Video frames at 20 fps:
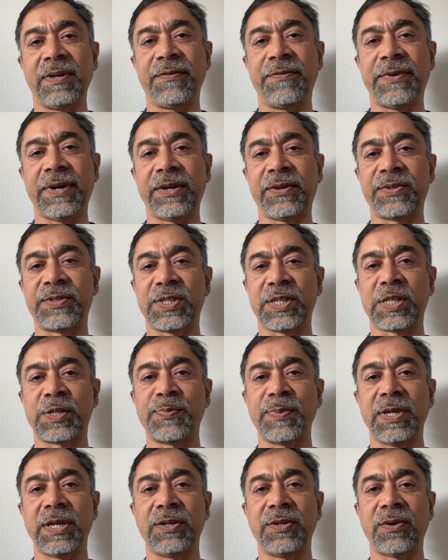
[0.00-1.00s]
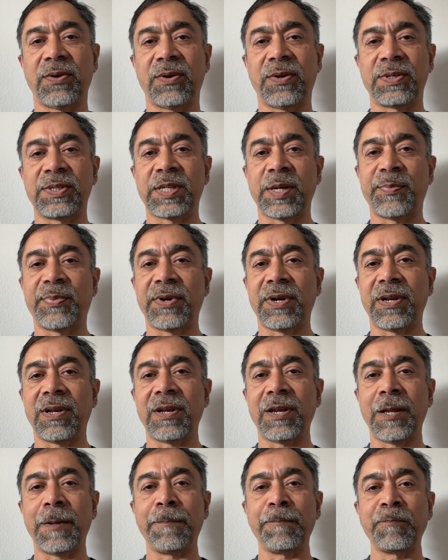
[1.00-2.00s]
$5 to $6 million
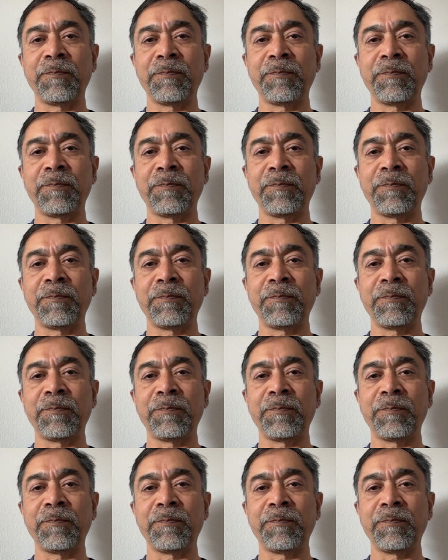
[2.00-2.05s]
apparently,